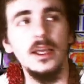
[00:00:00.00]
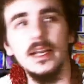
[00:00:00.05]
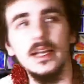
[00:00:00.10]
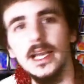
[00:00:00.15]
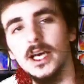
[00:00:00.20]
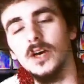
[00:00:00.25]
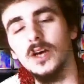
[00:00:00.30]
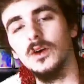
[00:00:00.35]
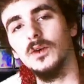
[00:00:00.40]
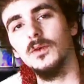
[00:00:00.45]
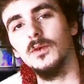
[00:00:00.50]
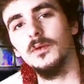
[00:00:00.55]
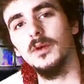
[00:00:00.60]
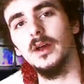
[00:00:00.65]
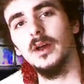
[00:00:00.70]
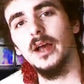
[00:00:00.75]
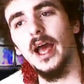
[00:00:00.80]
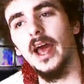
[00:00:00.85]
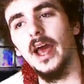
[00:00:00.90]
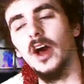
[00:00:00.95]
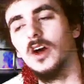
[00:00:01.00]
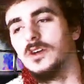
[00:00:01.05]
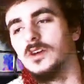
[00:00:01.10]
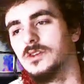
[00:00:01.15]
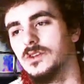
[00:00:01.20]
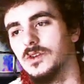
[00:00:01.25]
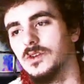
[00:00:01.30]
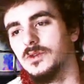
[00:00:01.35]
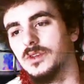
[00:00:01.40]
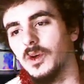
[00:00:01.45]
Now, I
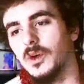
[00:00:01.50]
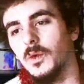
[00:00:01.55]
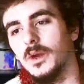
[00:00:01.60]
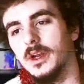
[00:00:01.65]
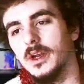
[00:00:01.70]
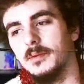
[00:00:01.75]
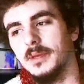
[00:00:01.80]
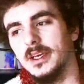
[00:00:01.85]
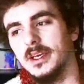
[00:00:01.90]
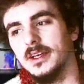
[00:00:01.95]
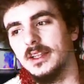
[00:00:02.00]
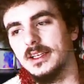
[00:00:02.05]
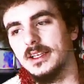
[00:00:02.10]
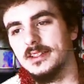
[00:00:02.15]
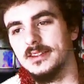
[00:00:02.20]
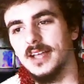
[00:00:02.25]
also don't want to be on the